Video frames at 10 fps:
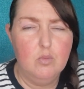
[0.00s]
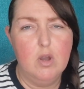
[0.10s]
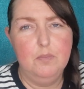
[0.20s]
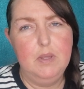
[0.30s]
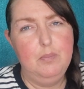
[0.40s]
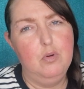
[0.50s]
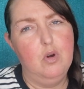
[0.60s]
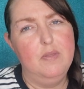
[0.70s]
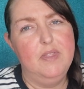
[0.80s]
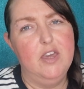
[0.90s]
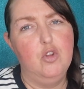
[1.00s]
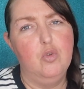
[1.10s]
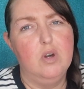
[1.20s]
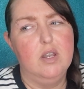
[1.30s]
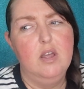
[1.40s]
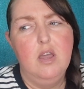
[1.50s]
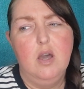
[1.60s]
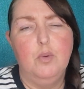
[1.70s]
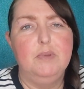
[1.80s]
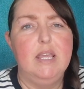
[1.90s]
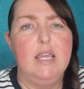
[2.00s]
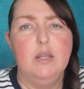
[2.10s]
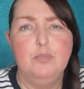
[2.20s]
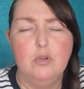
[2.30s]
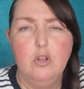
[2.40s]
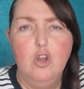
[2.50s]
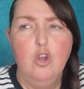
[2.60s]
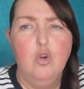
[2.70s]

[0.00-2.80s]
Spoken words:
You want people on there who are obtainable,